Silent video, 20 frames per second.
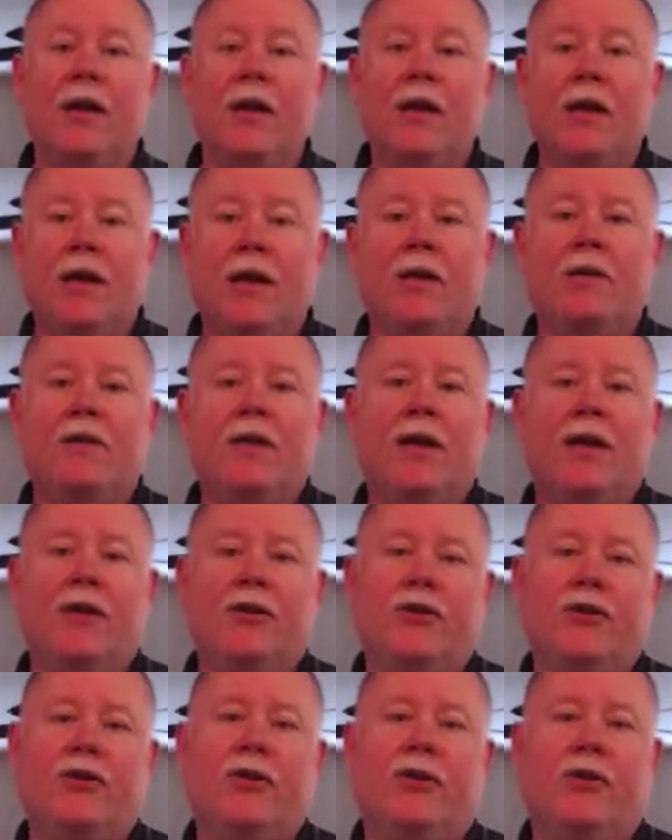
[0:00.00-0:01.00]

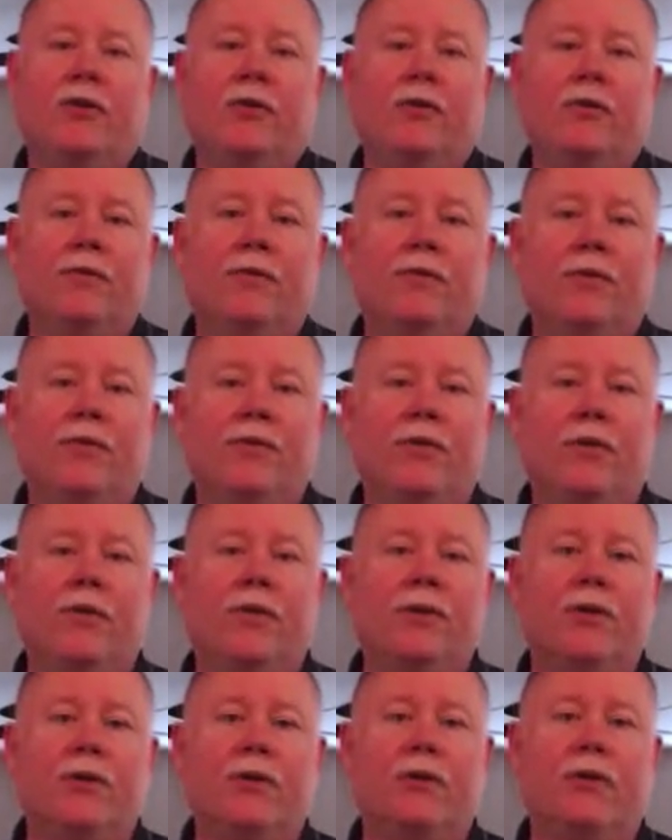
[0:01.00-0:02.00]
internet show
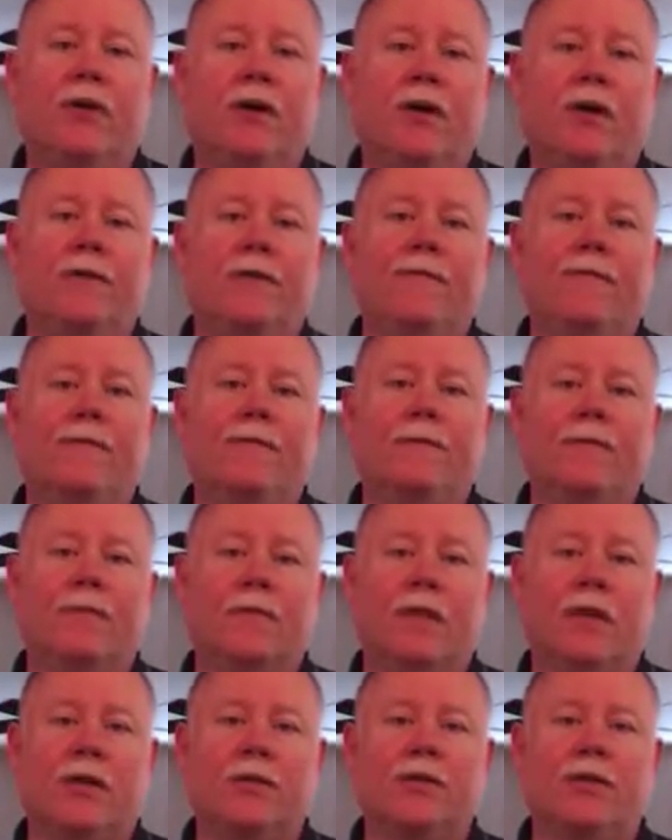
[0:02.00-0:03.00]
focused on
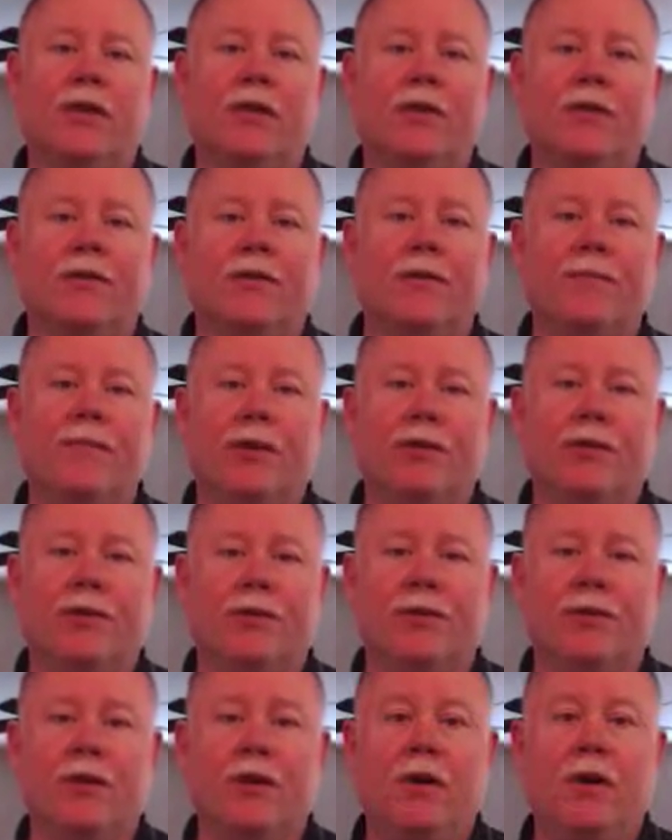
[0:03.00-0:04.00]
a singular
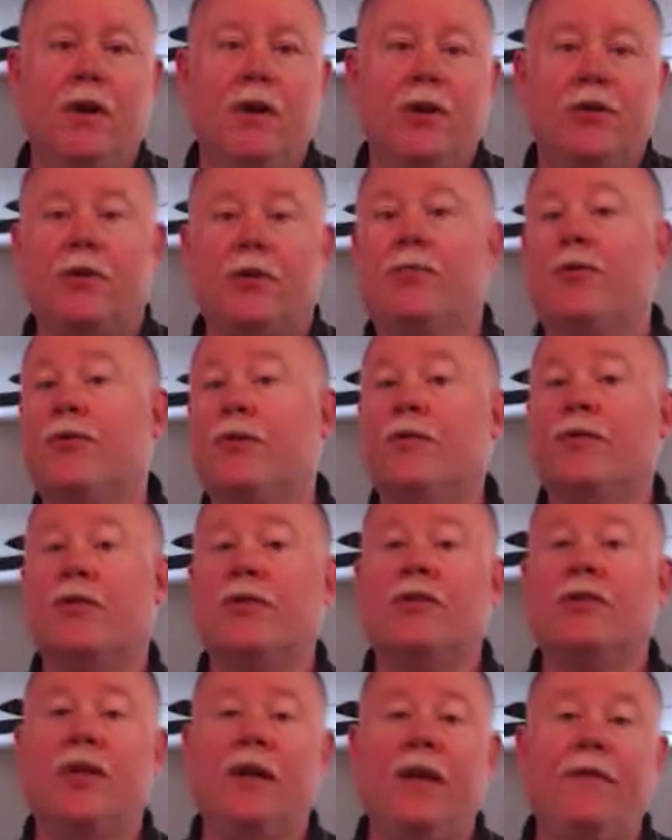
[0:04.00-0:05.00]
mission to improve the
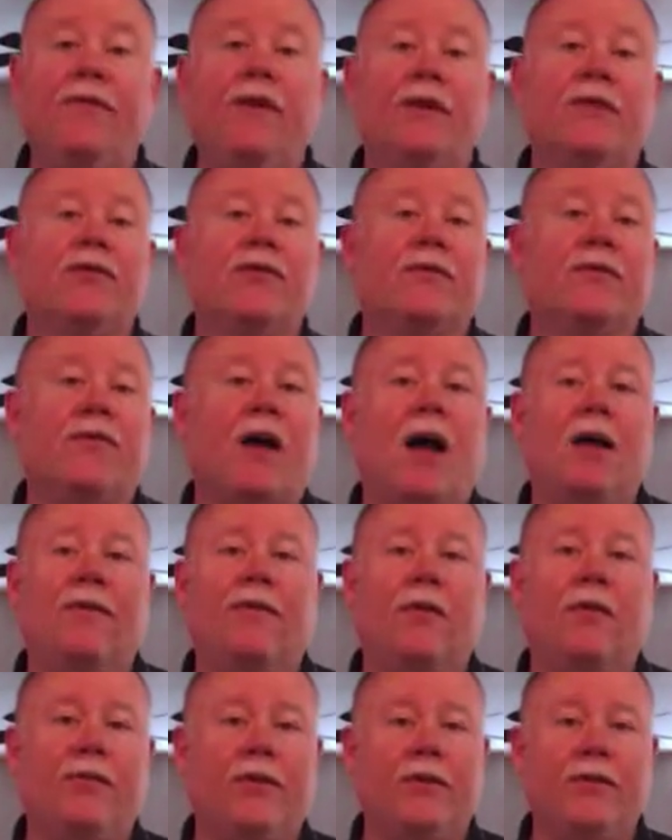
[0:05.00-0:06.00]
safety and
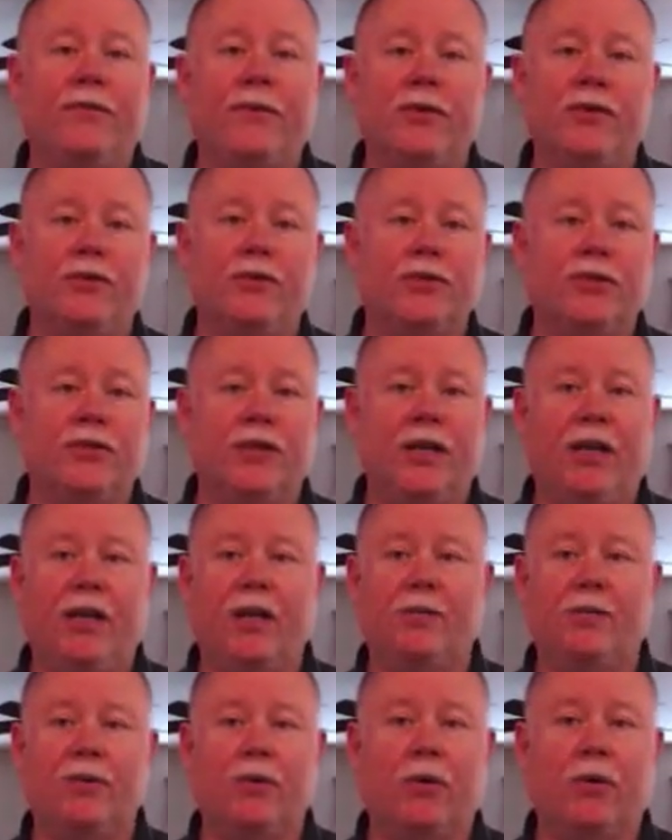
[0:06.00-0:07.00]
survival of individuals and
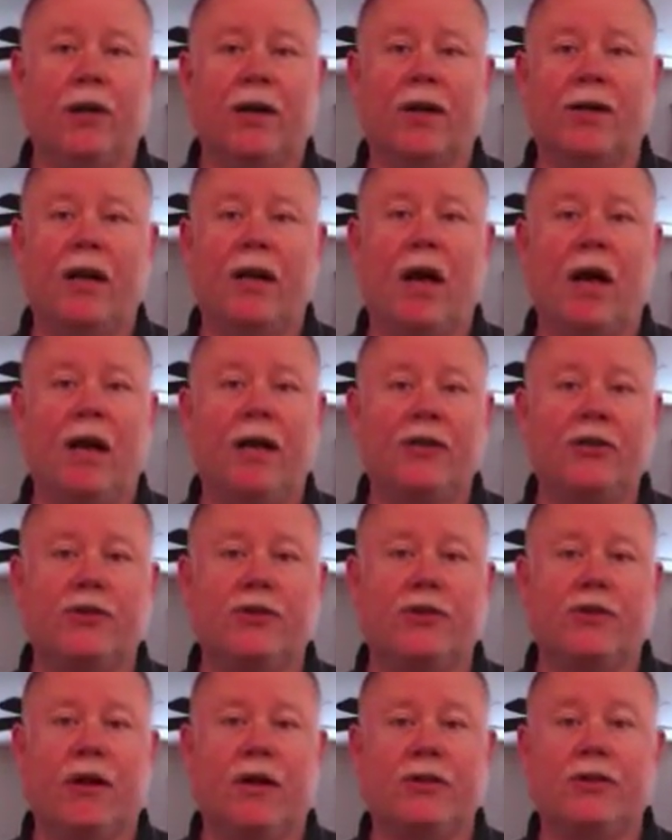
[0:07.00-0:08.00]
teams who work in high
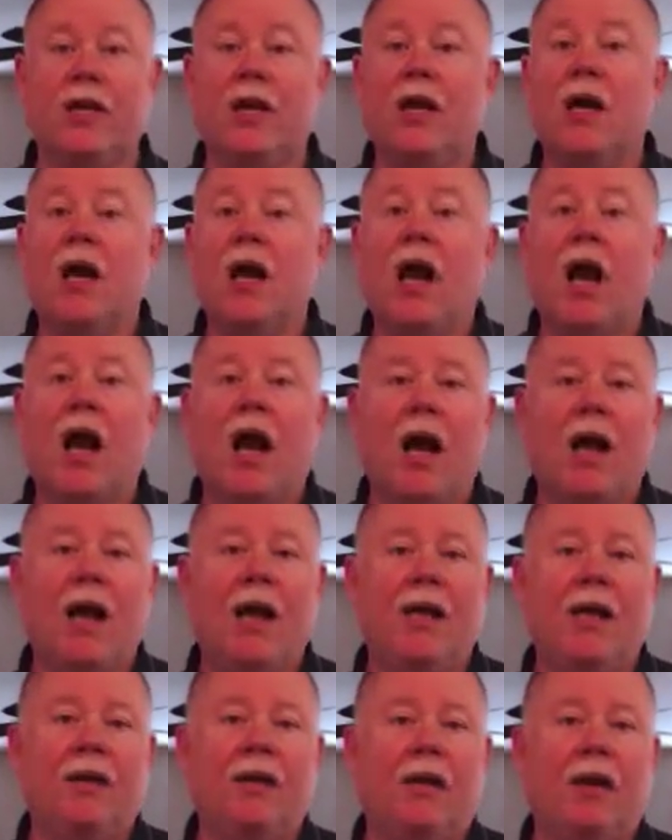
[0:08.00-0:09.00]
stress,
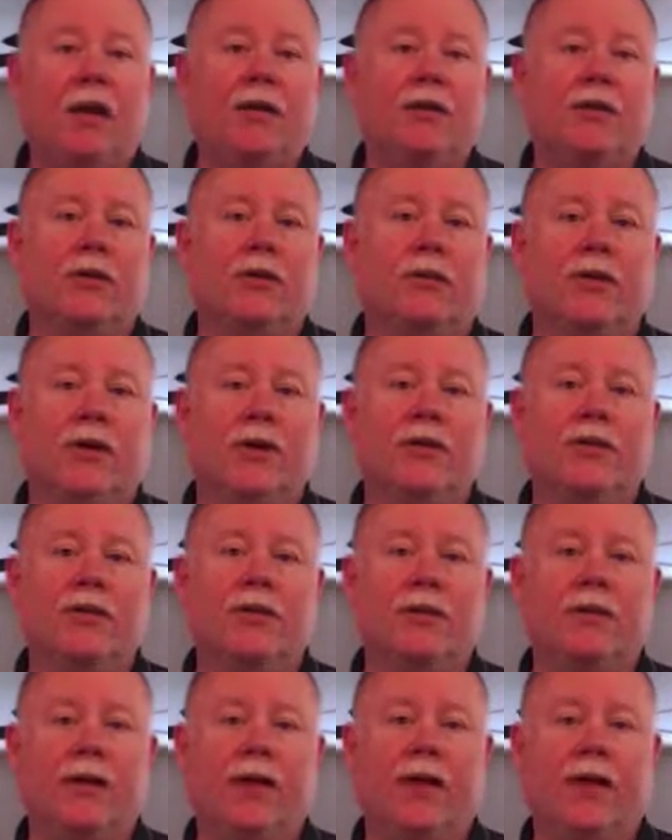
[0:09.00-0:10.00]
high
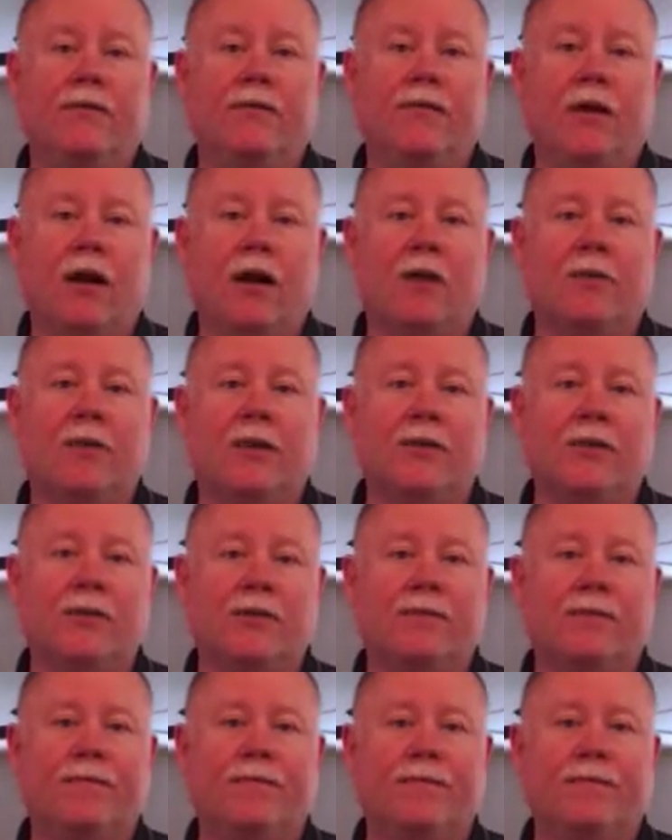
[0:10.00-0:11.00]
consequence environments.